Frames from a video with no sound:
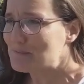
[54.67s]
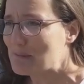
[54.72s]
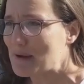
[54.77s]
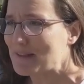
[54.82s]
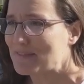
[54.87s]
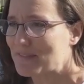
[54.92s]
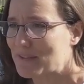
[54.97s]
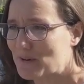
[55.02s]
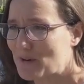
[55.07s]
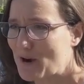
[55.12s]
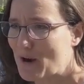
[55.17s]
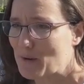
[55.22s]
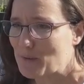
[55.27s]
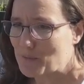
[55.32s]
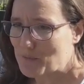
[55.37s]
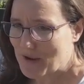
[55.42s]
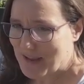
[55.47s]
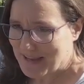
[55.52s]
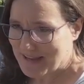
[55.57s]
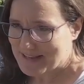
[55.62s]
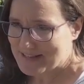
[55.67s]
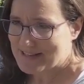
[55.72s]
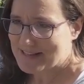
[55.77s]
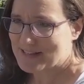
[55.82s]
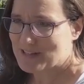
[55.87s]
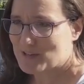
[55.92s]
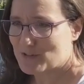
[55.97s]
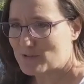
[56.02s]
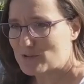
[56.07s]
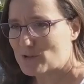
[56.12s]
But there are
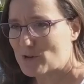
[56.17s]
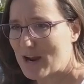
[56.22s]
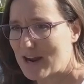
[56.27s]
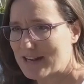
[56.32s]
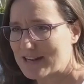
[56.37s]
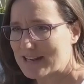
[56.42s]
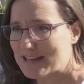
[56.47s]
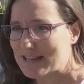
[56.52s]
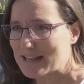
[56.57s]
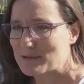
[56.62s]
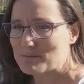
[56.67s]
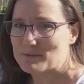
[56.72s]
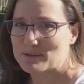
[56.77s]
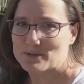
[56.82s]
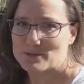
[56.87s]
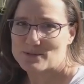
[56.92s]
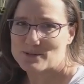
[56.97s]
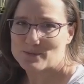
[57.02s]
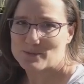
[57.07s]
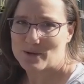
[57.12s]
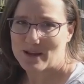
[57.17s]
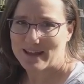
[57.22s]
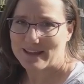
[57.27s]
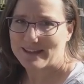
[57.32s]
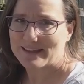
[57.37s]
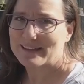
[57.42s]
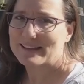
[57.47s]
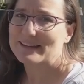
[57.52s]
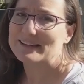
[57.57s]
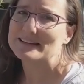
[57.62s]
ways to try to keep those
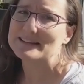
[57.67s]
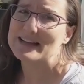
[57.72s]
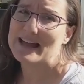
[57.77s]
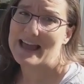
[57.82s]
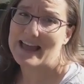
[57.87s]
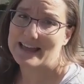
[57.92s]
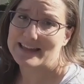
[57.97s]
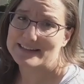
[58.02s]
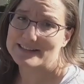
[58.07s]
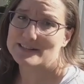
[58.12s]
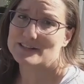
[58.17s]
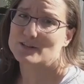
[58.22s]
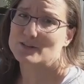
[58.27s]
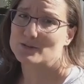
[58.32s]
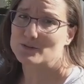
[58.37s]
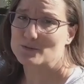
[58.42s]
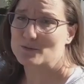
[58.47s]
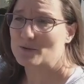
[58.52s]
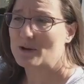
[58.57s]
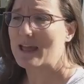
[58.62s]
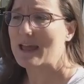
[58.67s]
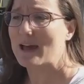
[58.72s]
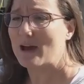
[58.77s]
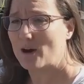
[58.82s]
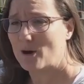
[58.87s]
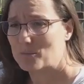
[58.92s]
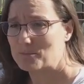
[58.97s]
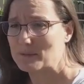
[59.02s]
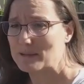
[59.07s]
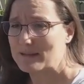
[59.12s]
away and to
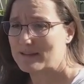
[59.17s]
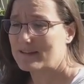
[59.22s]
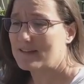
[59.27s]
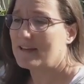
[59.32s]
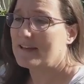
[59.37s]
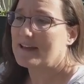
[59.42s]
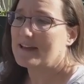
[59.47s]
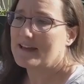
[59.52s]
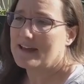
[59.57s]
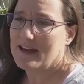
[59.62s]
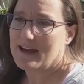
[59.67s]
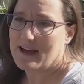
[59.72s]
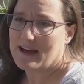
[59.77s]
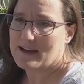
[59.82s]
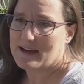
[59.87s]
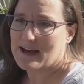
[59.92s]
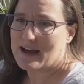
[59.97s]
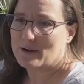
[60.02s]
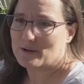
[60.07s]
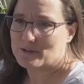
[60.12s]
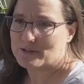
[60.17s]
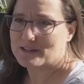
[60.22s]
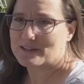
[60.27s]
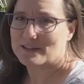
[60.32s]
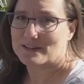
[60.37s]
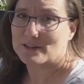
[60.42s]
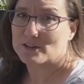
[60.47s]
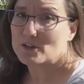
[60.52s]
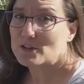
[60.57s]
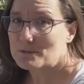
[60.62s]
help uh, out
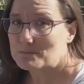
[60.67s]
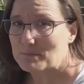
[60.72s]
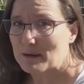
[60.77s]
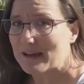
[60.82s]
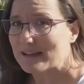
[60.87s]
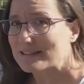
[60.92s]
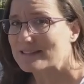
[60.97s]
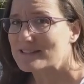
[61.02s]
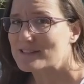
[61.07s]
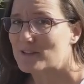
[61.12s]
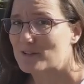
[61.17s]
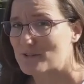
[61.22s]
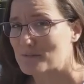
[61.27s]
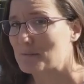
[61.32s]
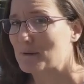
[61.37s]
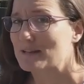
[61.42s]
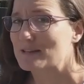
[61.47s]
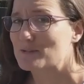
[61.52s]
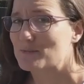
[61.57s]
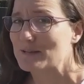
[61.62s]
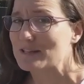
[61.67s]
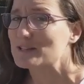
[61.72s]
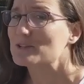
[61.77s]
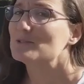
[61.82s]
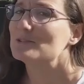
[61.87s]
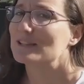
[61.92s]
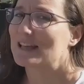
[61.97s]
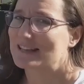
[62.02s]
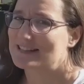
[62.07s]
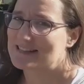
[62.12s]
the good bugs, or the bugs we
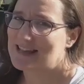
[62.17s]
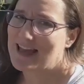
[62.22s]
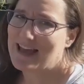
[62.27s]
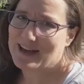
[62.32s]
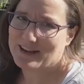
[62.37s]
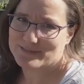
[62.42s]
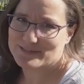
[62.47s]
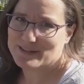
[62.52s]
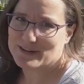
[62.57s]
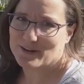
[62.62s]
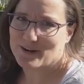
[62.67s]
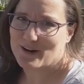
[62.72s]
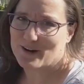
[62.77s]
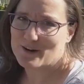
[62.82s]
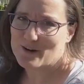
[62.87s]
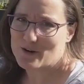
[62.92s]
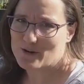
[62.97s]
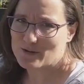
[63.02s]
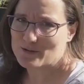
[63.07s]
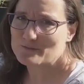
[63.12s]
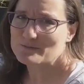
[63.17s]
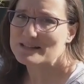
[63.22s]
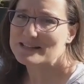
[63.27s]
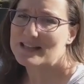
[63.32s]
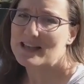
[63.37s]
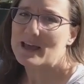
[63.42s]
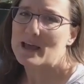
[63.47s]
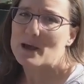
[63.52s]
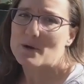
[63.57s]
do like to have near our homes,